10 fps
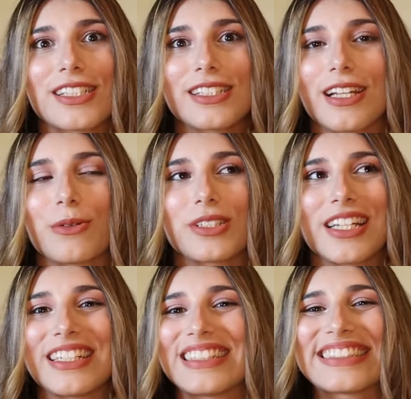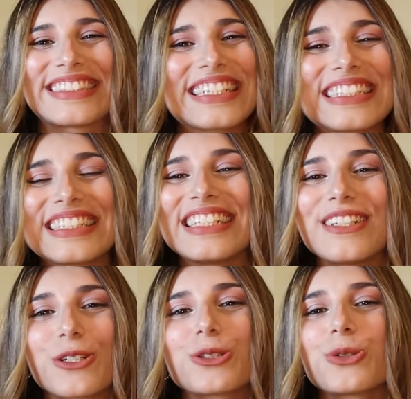since I was like
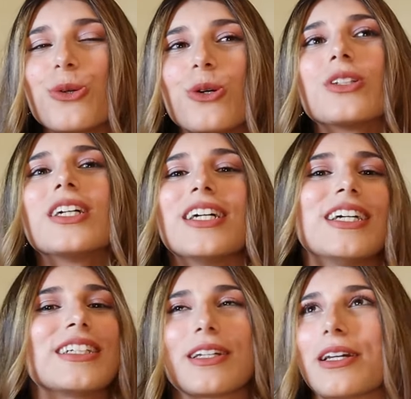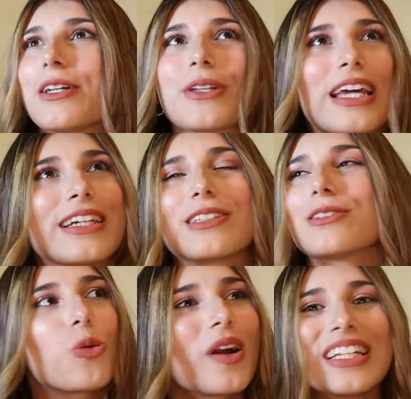16 years old in like
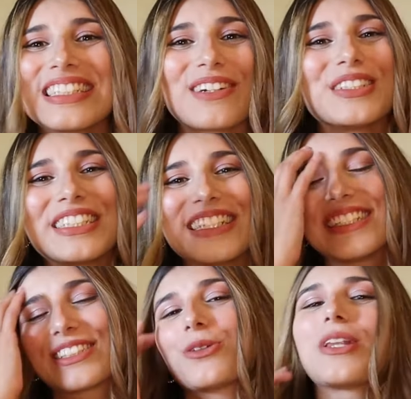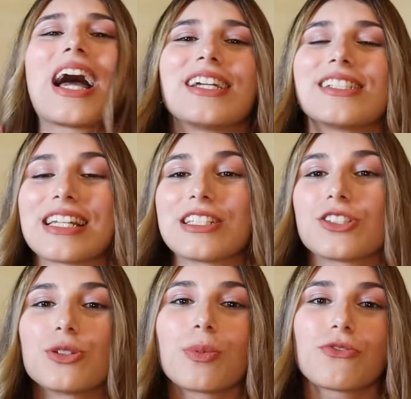2017 so that is like
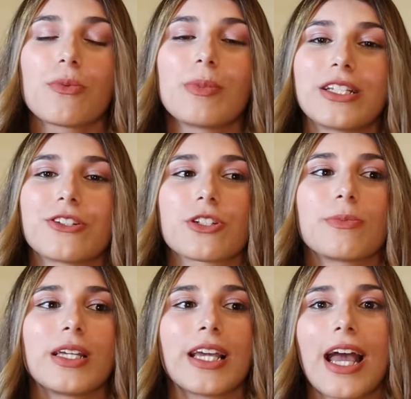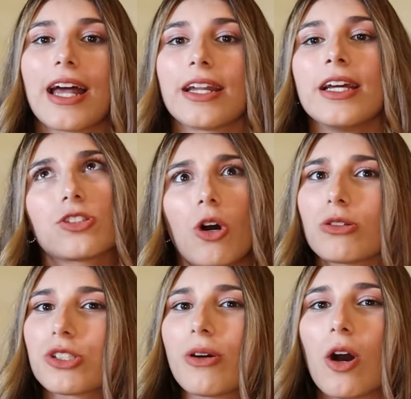super familiar to me and it's
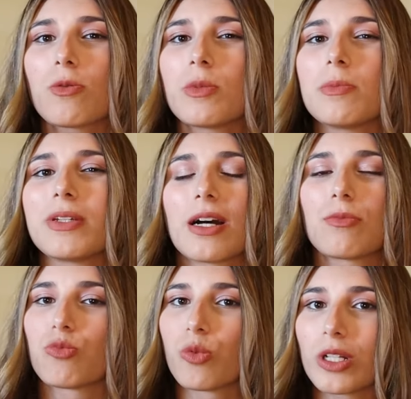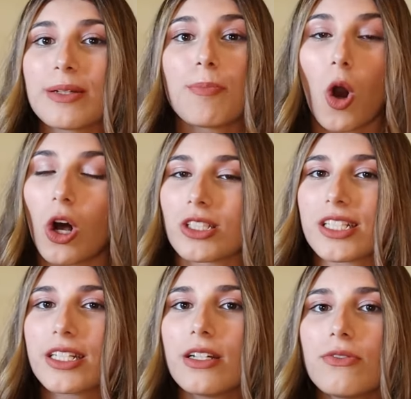also helped me become really
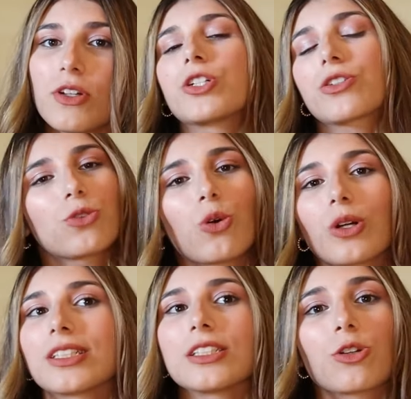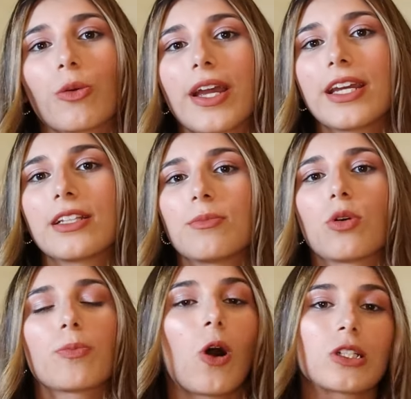positive which of course is great the
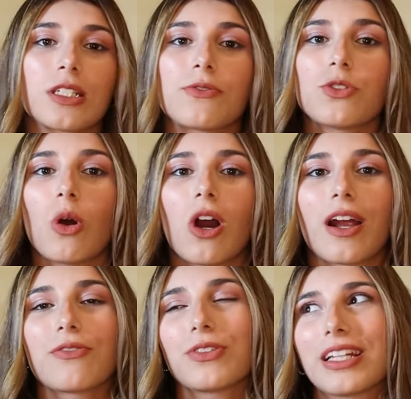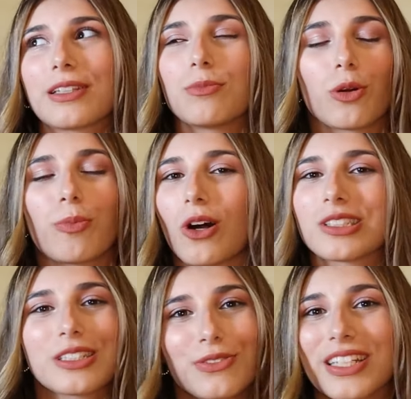more positive you are i feel like the more
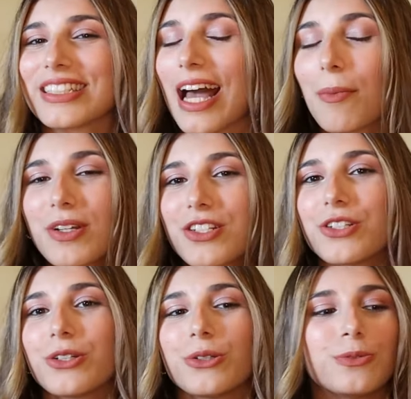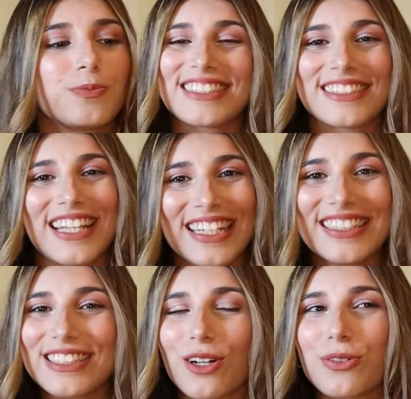positive things happen to you the
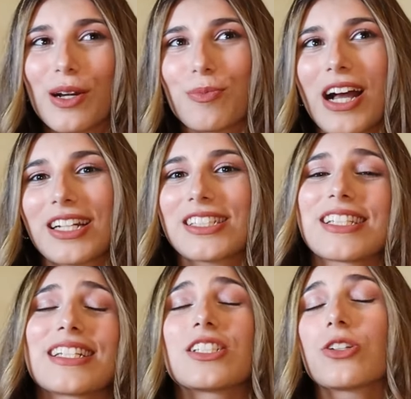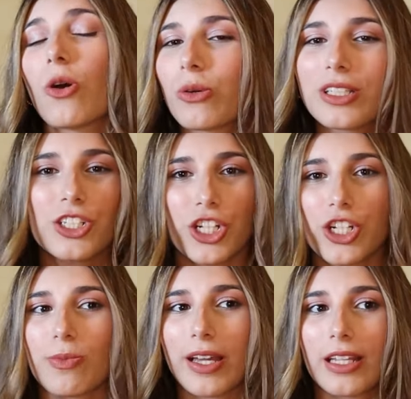second self-care practice that has totally
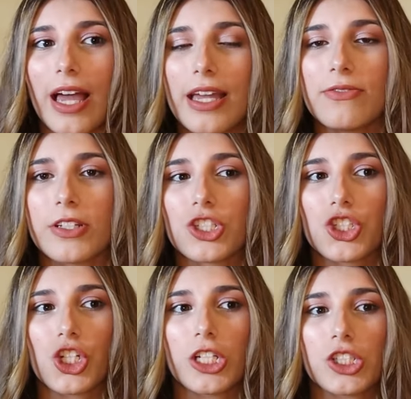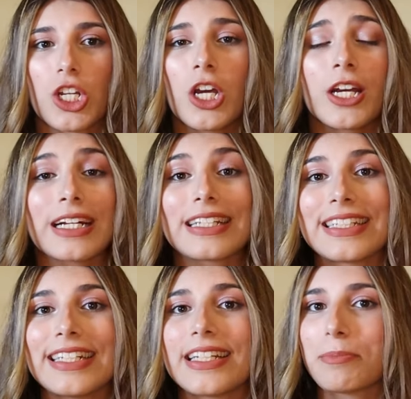changed my life is just
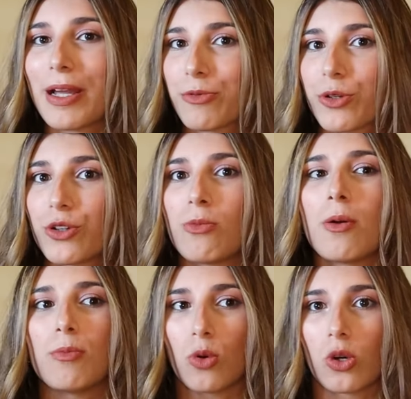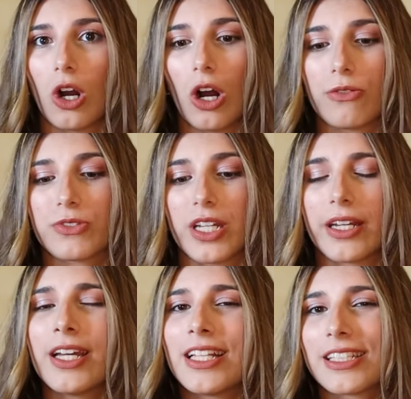cleaning my room more
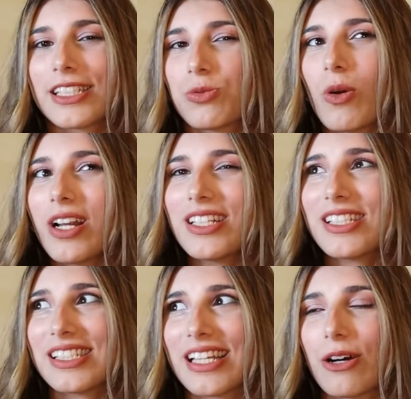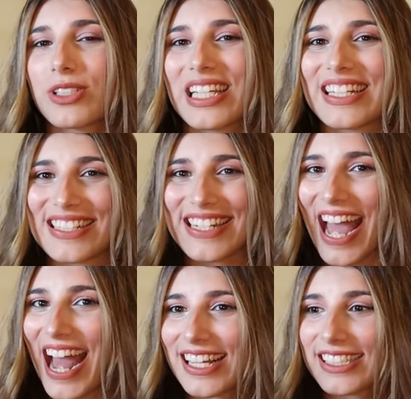often this one sounds like
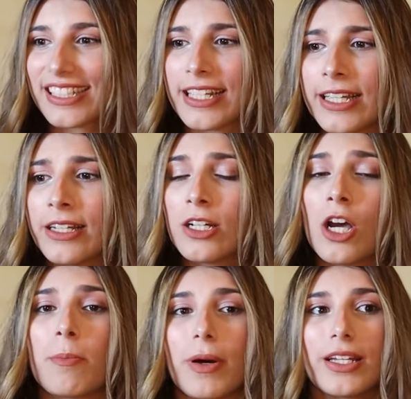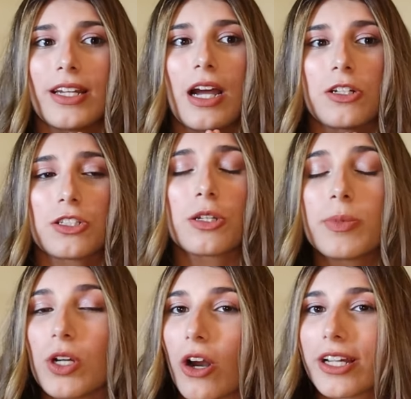tasky but to
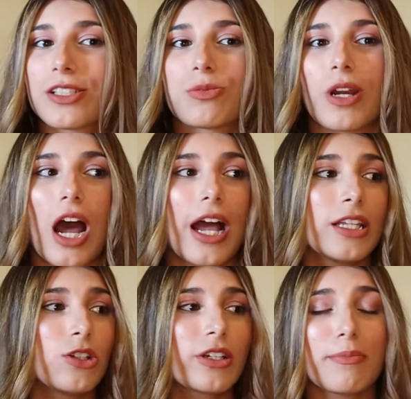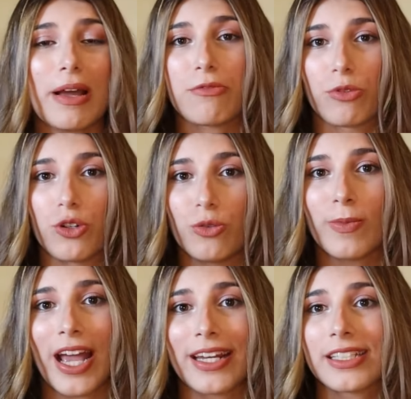be honest, when I look at my
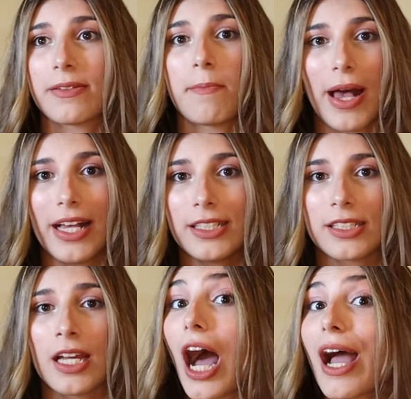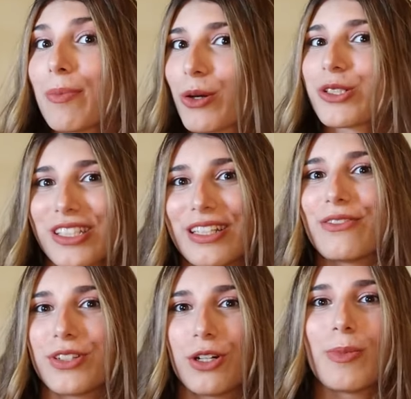room and it's a mess, I
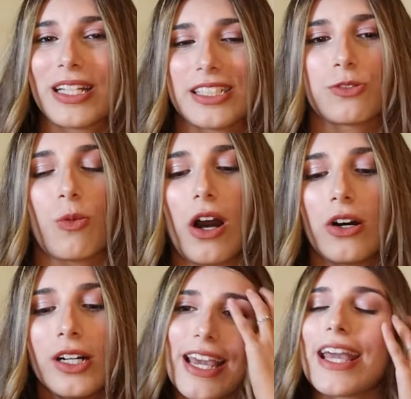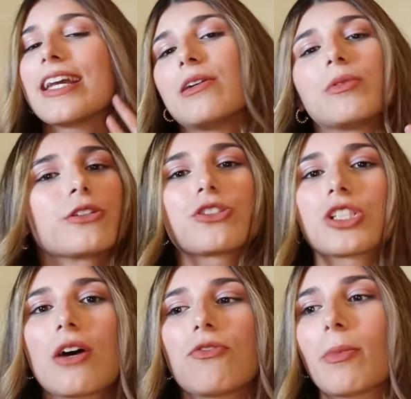personally feel a mess as well. I hate when there's
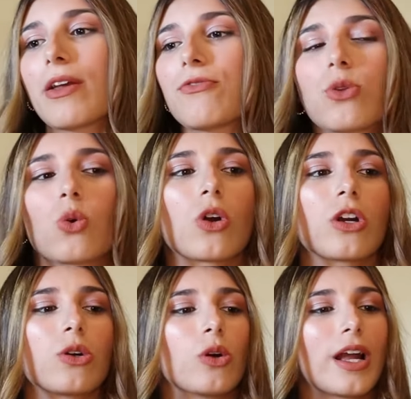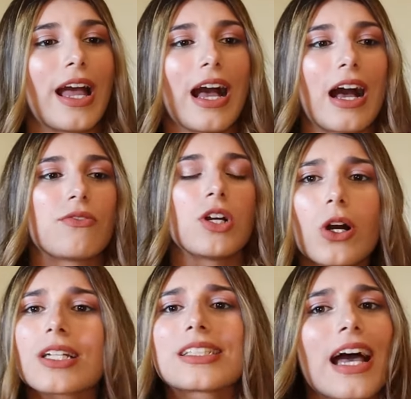stuff on my floor or I have
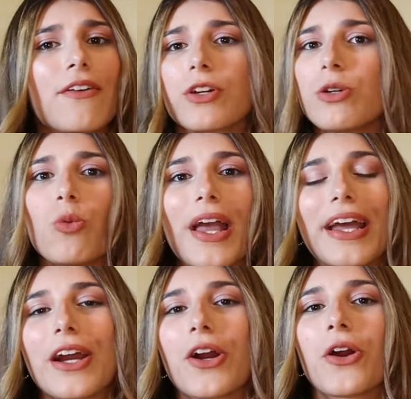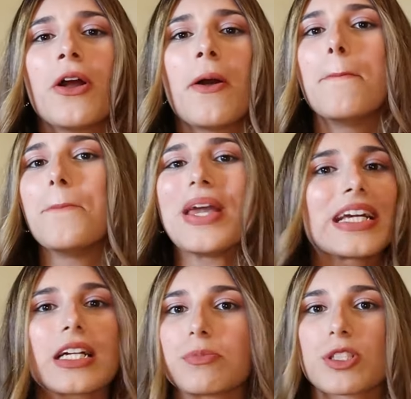books everywhere,
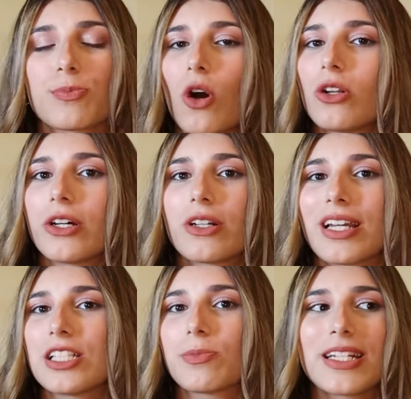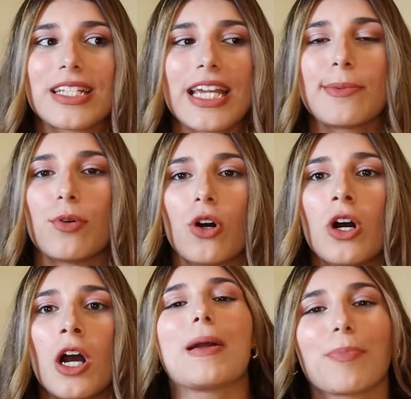makeup sprawled out against my
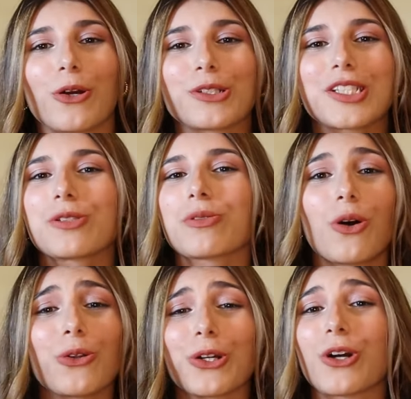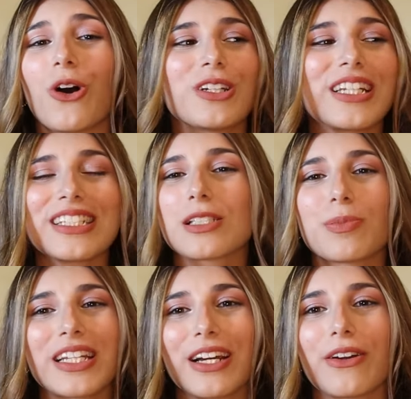table, my purses with all their contents
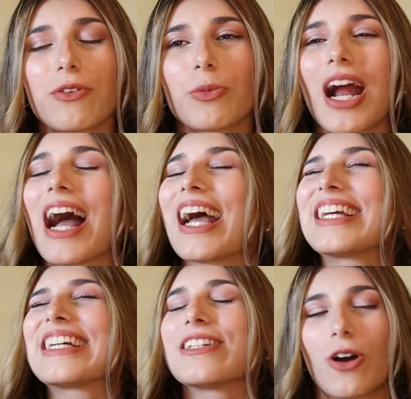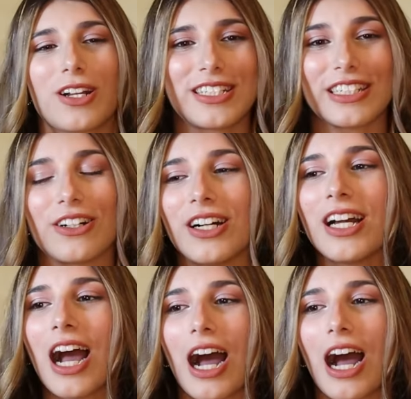spilling out everywhere. I cannot deal.